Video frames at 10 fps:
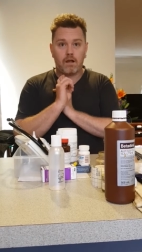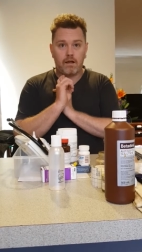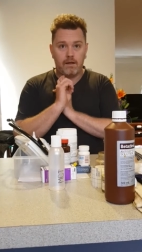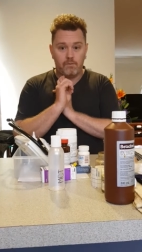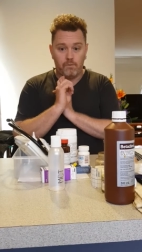
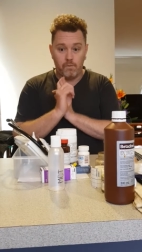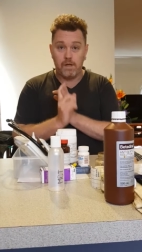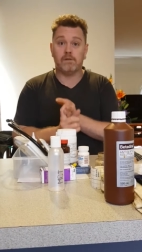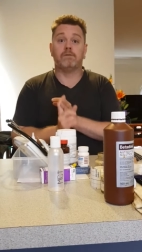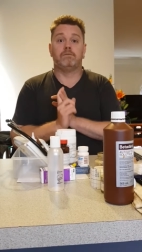It
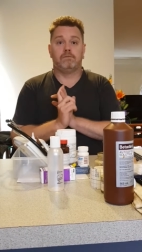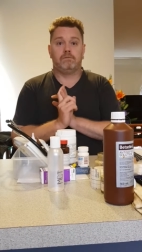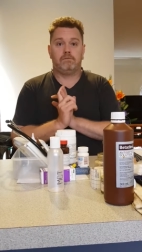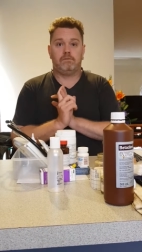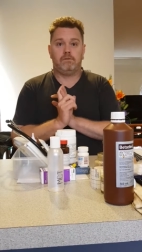will
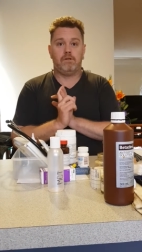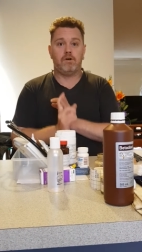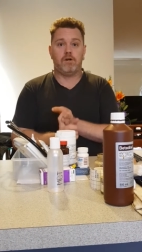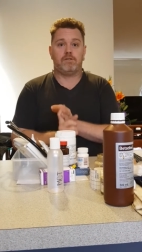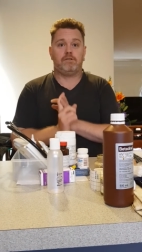
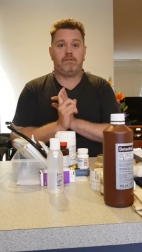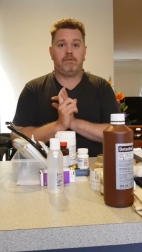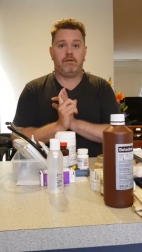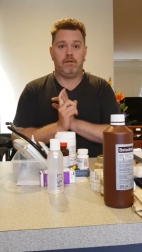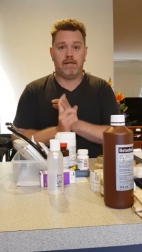not
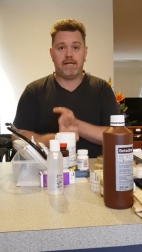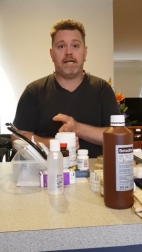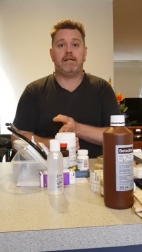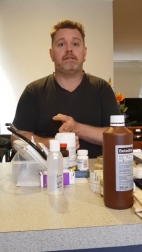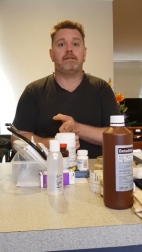let
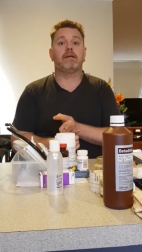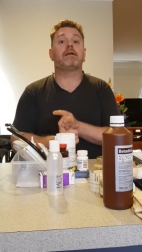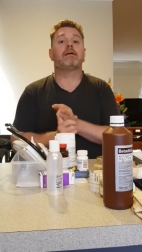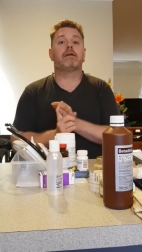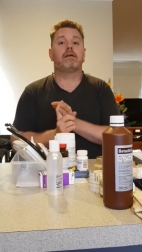anything
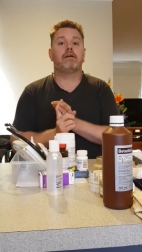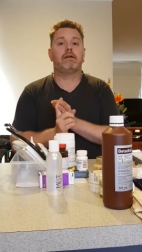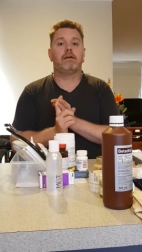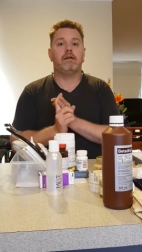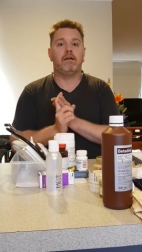
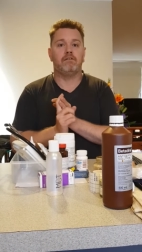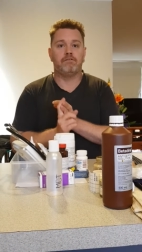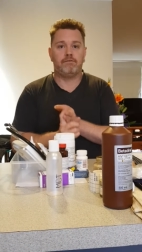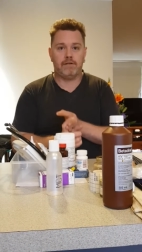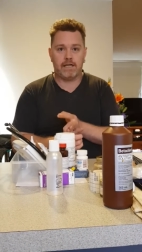
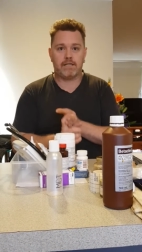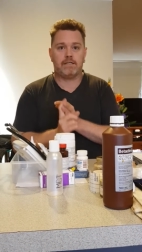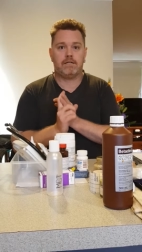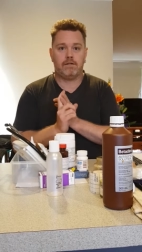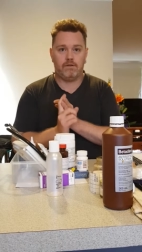infect
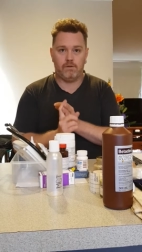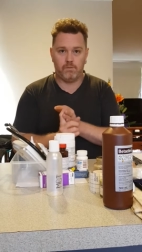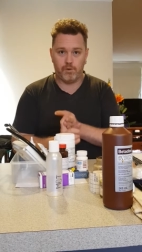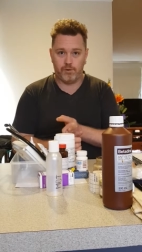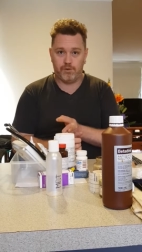the
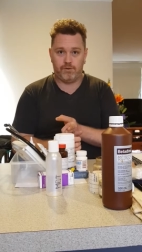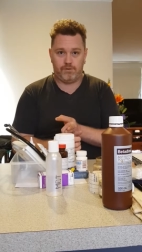wound.